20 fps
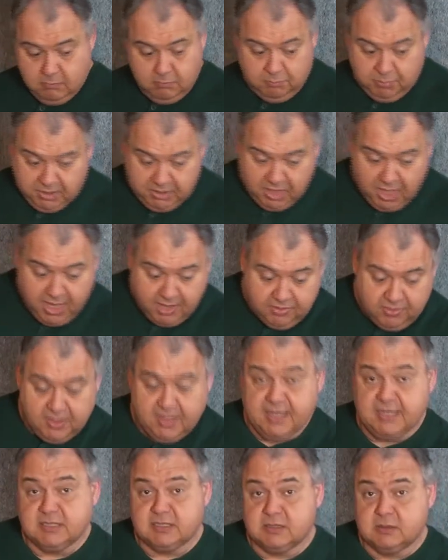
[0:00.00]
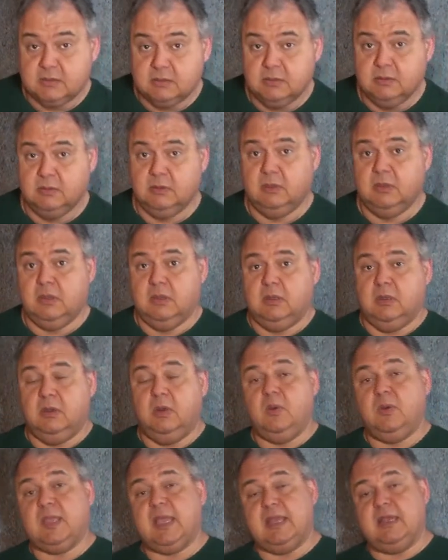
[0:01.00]
but not this,
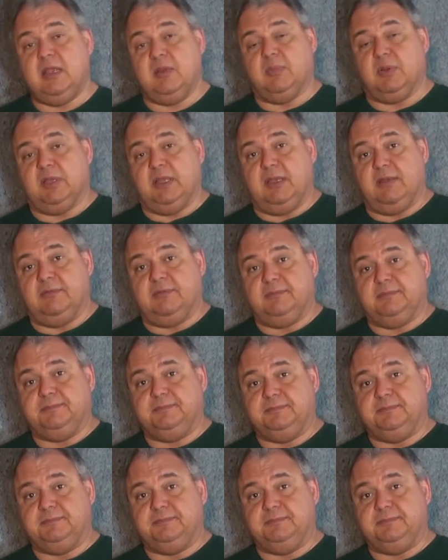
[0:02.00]
who can you believe?